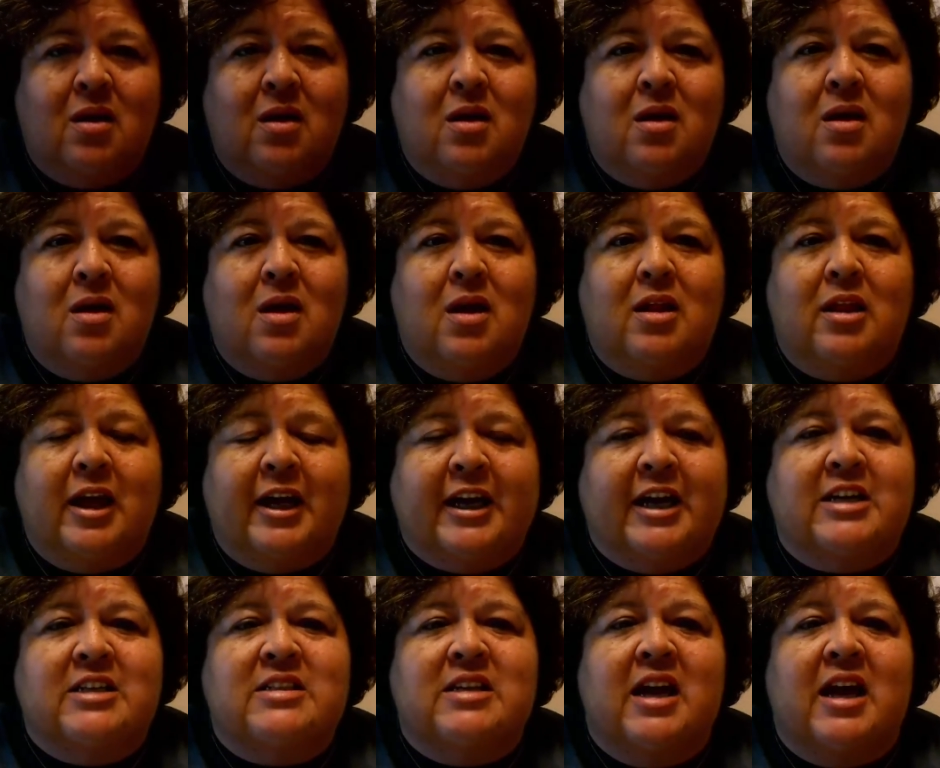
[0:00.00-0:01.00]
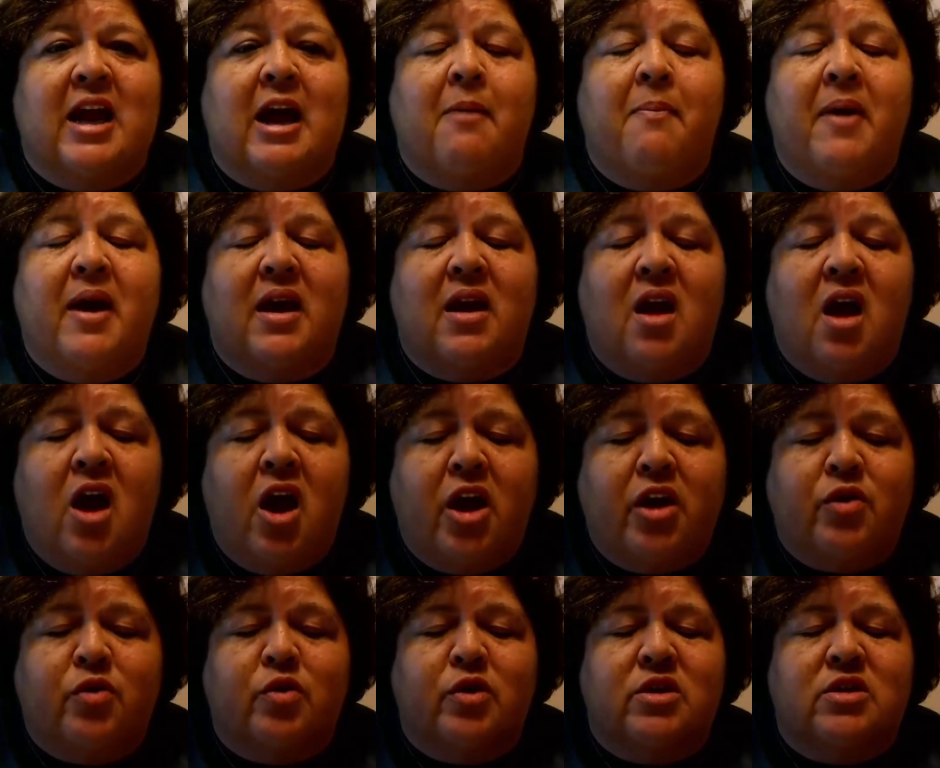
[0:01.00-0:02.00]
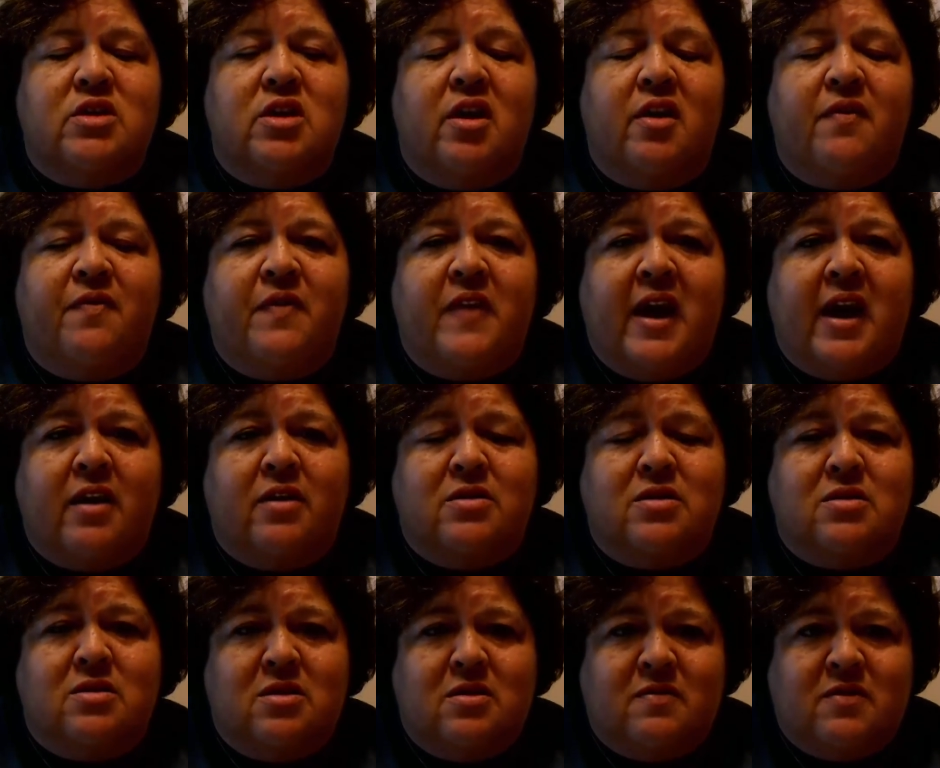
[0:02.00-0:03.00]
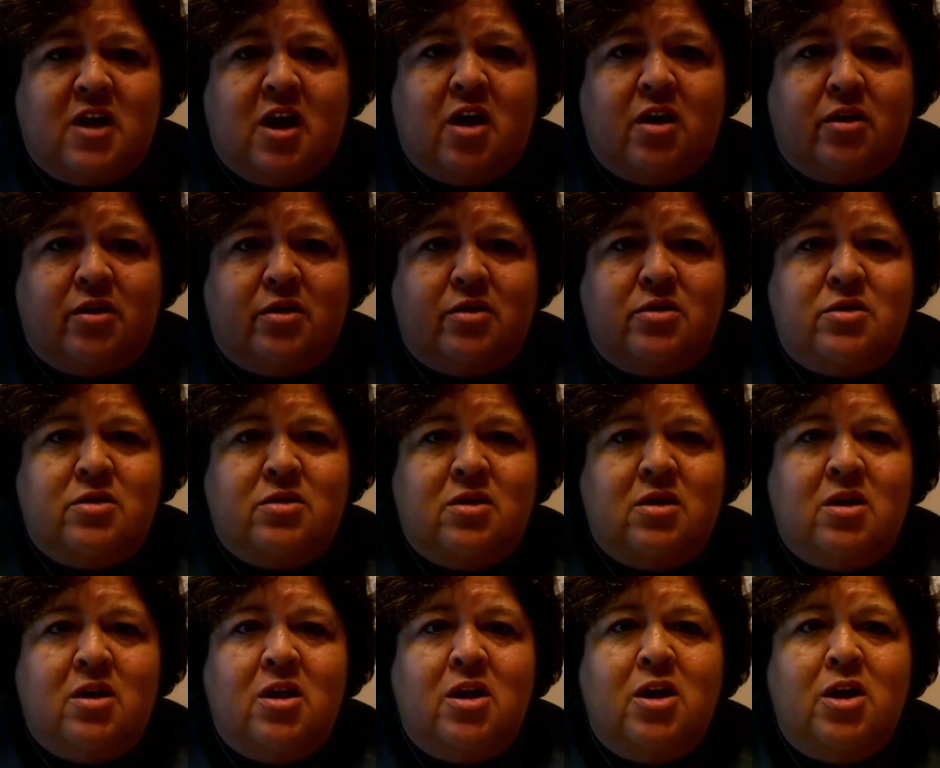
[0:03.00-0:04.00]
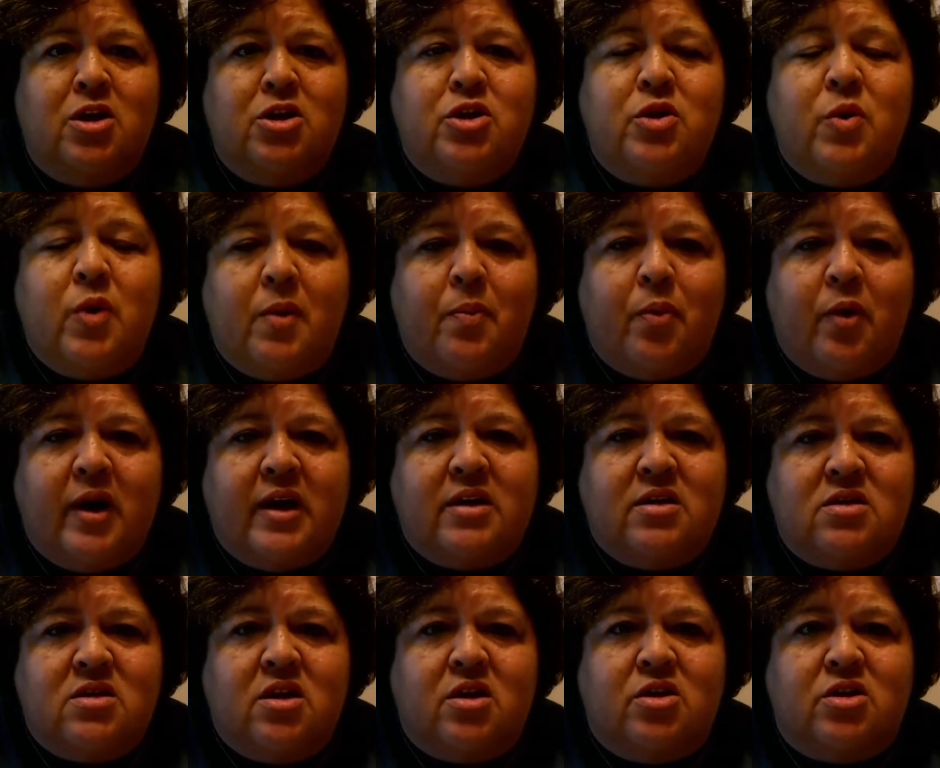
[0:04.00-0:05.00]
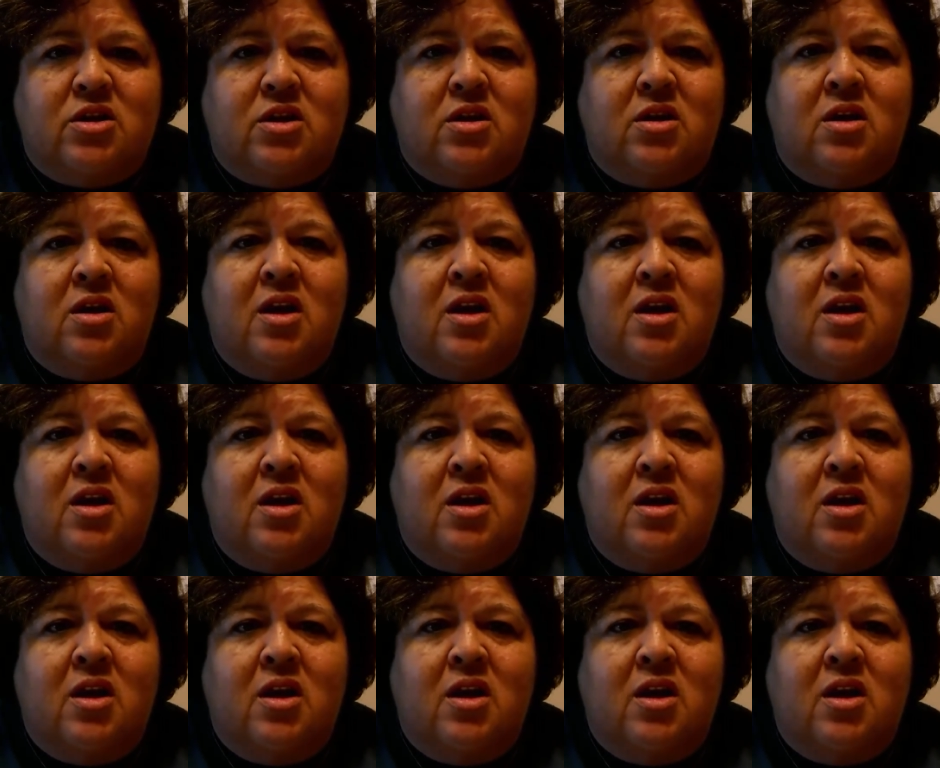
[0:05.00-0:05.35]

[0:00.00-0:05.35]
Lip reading: Like I said, I paid hundreds of thousands of dollars to a brain surgeon